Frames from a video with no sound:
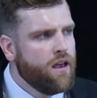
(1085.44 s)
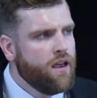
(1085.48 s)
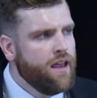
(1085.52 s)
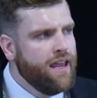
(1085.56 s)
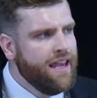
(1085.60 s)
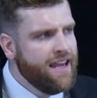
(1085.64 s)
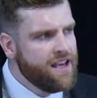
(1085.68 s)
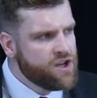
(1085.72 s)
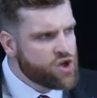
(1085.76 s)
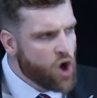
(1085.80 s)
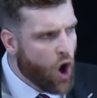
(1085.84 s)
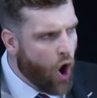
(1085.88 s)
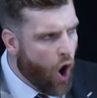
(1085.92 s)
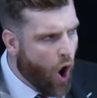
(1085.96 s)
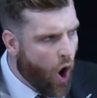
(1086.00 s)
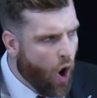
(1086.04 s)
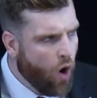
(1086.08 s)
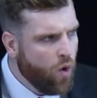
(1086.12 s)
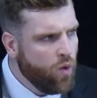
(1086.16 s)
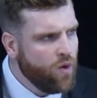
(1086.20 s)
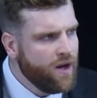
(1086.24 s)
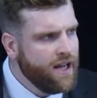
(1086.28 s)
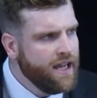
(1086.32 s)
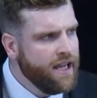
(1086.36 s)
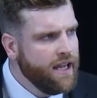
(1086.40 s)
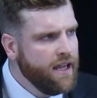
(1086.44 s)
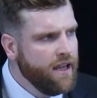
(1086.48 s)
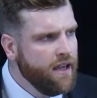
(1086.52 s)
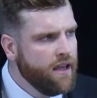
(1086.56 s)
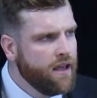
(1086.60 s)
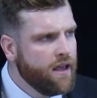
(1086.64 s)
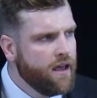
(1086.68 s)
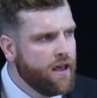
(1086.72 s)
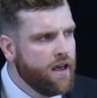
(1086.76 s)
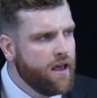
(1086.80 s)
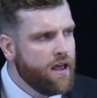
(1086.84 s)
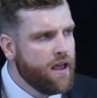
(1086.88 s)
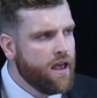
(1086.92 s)
He is holy
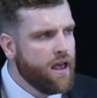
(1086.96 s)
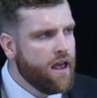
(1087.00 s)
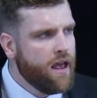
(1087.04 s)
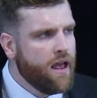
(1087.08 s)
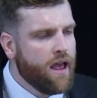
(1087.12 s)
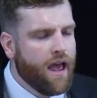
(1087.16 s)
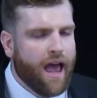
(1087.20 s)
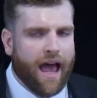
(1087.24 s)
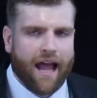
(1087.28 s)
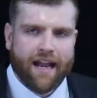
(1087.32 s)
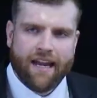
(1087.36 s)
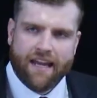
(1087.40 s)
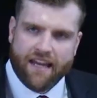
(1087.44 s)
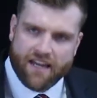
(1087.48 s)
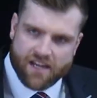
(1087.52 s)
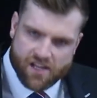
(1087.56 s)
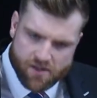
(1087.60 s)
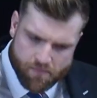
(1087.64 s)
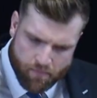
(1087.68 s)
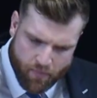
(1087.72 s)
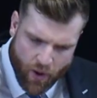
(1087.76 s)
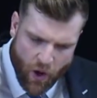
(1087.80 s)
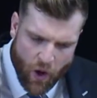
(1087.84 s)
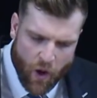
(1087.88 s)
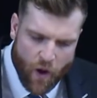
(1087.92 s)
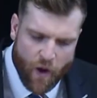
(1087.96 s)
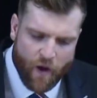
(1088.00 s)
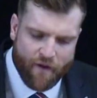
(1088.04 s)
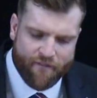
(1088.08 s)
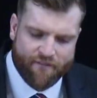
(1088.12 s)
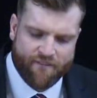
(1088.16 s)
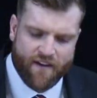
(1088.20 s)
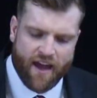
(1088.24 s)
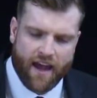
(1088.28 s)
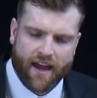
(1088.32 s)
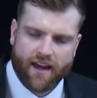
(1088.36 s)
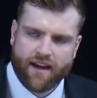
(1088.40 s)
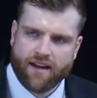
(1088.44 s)
and he is
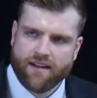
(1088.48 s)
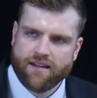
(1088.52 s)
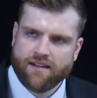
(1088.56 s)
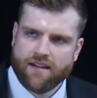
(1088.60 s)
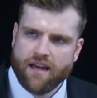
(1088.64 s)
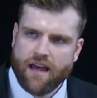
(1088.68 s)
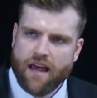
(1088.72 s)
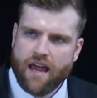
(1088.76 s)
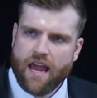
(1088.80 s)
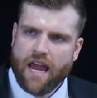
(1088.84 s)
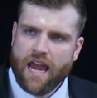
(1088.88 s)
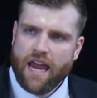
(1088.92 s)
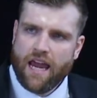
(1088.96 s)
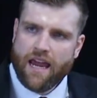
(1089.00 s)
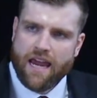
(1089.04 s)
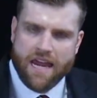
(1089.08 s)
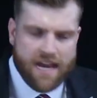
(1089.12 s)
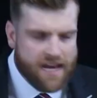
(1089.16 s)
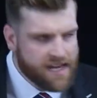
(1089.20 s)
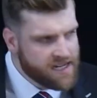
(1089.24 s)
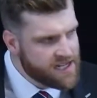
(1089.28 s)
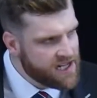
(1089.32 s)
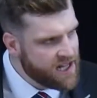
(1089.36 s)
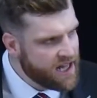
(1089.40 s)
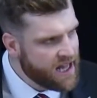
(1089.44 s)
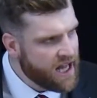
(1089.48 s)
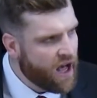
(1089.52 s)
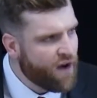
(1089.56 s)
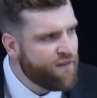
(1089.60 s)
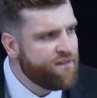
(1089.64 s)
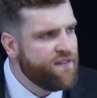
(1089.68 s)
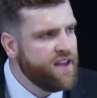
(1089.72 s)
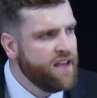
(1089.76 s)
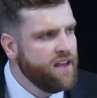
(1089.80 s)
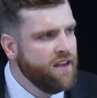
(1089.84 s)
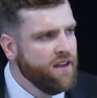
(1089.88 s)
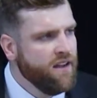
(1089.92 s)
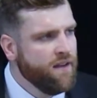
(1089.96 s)
perfect. He is
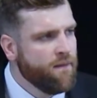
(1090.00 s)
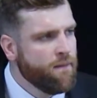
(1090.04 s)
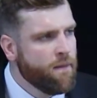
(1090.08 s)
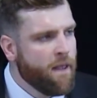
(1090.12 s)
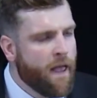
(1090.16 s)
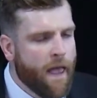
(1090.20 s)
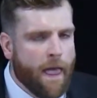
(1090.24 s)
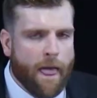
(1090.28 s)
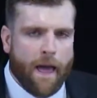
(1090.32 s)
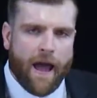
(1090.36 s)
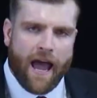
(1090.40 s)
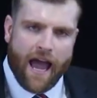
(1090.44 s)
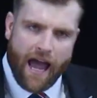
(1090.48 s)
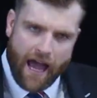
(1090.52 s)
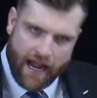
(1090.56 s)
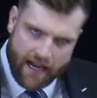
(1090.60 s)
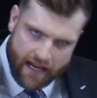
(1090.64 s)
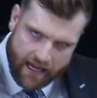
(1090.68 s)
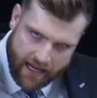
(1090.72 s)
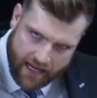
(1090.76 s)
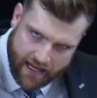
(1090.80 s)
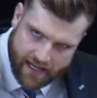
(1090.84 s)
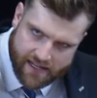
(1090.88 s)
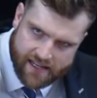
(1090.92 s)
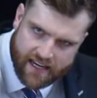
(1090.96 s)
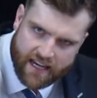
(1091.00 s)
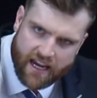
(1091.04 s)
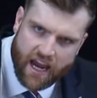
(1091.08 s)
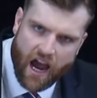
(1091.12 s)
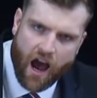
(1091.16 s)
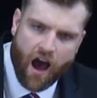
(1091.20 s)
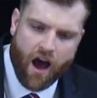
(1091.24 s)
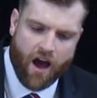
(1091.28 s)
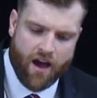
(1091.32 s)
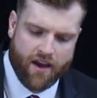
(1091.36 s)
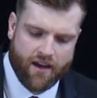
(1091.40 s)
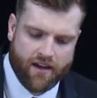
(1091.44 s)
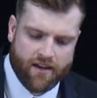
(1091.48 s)
loving and he is
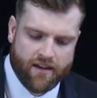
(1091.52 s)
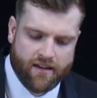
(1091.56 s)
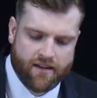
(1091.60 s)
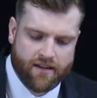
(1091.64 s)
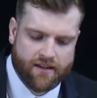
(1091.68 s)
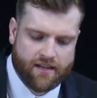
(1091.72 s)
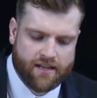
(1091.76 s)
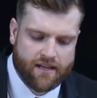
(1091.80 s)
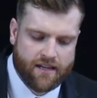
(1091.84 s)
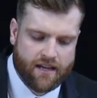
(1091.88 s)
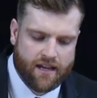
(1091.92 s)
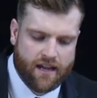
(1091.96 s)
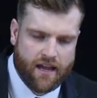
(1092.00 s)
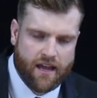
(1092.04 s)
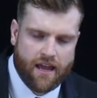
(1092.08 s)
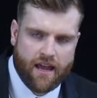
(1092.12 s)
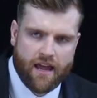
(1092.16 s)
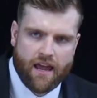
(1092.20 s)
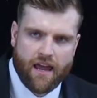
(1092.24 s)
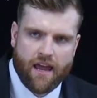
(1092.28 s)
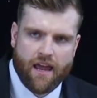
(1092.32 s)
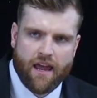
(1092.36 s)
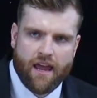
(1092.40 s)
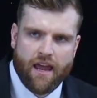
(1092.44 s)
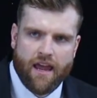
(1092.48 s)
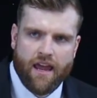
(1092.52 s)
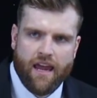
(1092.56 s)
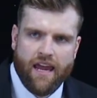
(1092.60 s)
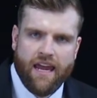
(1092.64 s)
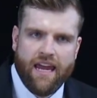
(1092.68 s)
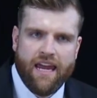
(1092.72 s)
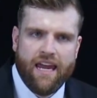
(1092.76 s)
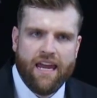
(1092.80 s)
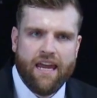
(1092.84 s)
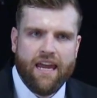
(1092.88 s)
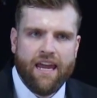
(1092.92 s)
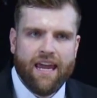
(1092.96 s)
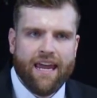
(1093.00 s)
kind.
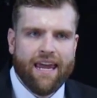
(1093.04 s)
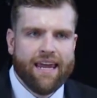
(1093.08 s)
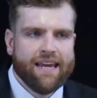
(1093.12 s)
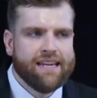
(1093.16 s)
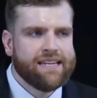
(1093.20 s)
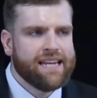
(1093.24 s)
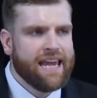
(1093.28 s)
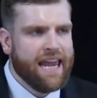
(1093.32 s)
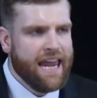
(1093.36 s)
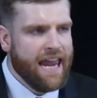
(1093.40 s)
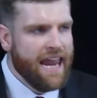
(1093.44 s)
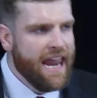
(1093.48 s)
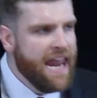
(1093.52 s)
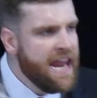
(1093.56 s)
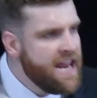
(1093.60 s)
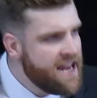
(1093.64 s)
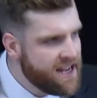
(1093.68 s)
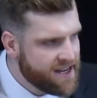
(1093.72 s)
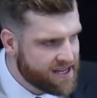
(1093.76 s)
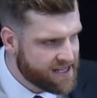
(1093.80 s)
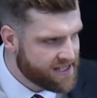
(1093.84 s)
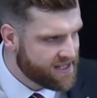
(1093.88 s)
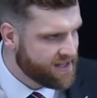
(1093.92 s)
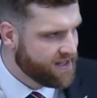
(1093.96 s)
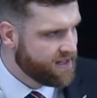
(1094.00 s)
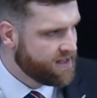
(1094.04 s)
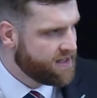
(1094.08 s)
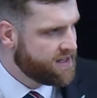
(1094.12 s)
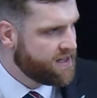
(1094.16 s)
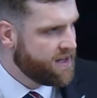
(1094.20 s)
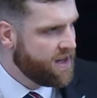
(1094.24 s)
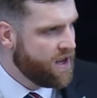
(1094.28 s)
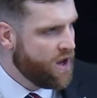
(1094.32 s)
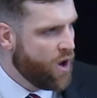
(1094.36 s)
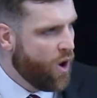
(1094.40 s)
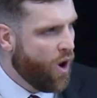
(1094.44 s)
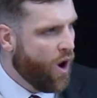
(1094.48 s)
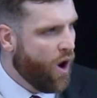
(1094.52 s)
He is innocent
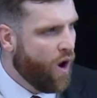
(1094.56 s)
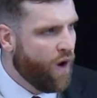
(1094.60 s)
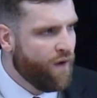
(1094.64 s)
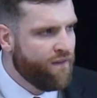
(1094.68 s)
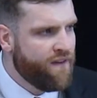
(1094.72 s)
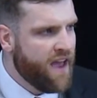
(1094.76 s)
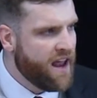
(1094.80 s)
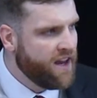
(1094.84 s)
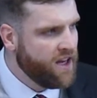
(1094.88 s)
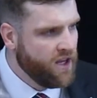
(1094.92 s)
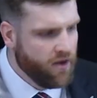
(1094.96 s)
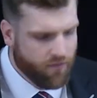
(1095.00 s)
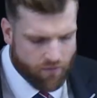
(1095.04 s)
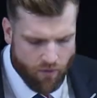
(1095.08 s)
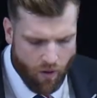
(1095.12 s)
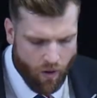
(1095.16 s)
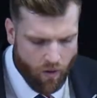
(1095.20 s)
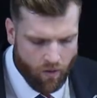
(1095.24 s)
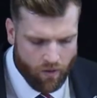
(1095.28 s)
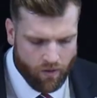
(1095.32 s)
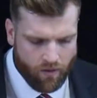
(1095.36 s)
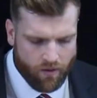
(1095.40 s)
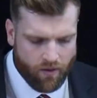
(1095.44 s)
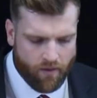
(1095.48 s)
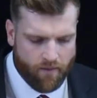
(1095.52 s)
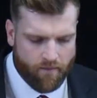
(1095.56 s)
of any wrong.